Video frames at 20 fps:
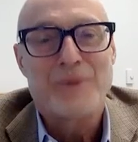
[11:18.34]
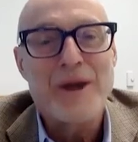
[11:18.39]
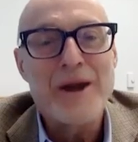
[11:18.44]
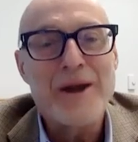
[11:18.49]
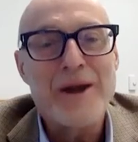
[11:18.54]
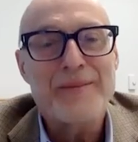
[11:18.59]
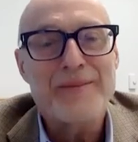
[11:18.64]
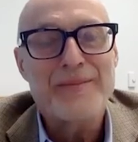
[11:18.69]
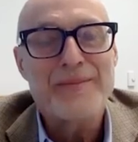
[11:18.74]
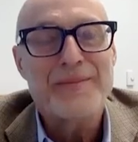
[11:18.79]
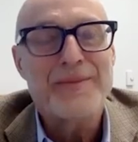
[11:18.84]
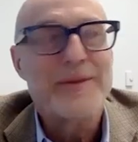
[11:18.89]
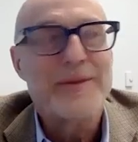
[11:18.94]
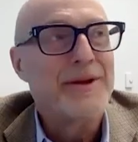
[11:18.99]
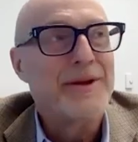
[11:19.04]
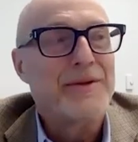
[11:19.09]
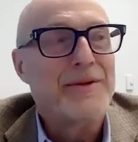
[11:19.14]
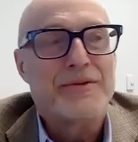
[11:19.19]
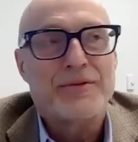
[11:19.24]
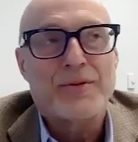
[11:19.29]
right?
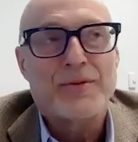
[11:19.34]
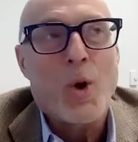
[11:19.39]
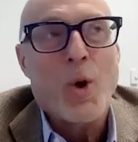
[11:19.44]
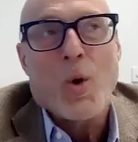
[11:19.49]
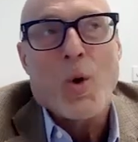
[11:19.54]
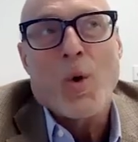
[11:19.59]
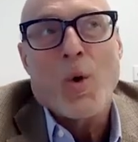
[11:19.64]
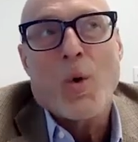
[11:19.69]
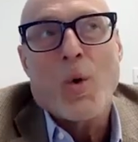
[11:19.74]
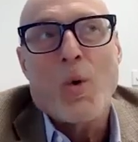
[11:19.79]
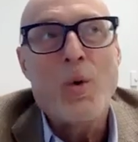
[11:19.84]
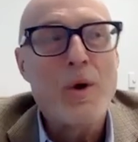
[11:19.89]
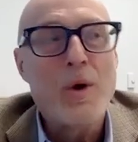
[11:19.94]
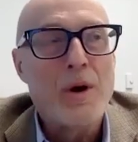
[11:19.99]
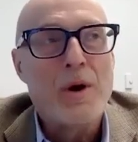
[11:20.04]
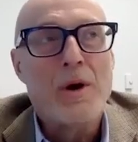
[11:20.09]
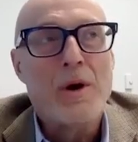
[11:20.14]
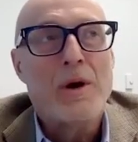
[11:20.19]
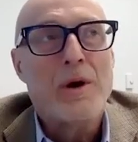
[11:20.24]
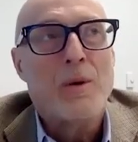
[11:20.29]
So
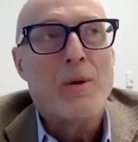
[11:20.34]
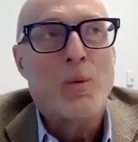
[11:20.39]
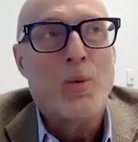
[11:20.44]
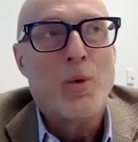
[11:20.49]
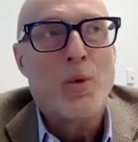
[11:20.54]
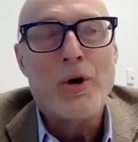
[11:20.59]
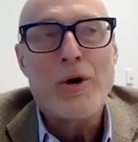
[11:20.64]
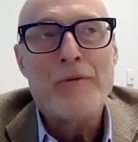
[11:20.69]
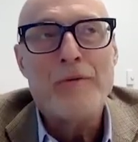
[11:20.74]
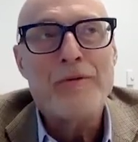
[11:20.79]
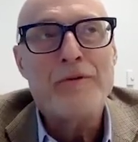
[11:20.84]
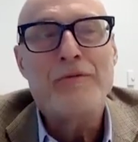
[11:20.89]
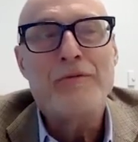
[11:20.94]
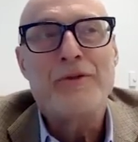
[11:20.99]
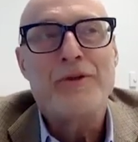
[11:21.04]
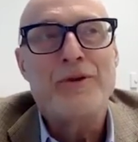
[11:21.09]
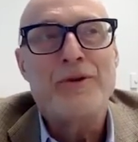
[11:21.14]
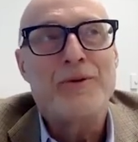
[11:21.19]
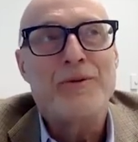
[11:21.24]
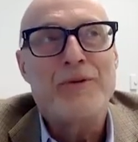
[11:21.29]
we're of the
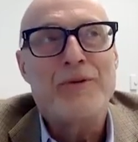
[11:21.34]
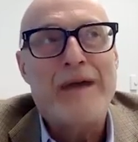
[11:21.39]
view